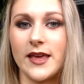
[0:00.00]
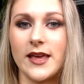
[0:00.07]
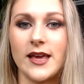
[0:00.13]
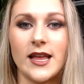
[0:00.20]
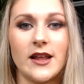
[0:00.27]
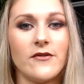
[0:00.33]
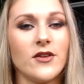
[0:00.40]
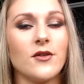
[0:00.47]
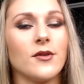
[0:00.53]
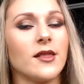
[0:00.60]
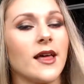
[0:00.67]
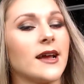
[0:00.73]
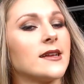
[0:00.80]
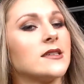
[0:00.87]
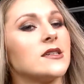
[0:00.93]
And if you would
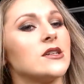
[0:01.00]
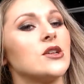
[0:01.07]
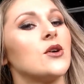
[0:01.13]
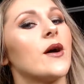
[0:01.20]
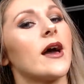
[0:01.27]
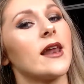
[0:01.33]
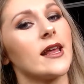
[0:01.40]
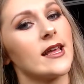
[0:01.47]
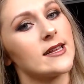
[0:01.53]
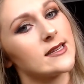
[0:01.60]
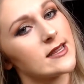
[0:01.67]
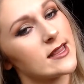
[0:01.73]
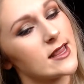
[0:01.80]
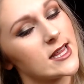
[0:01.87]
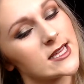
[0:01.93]
like to know how to get
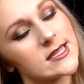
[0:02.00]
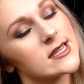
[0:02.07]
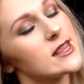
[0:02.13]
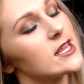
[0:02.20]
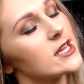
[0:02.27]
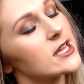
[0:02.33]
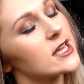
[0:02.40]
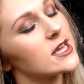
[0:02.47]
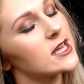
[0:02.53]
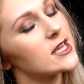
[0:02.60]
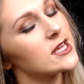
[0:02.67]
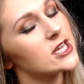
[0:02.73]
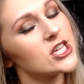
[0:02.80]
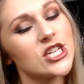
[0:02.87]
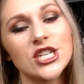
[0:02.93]
this look,
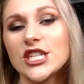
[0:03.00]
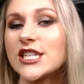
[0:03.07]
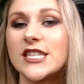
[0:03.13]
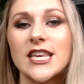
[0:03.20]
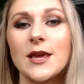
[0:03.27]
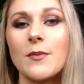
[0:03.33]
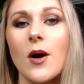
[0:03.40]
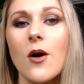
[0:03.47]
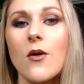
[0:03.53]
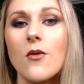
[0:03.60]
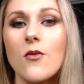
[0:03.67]
just keep on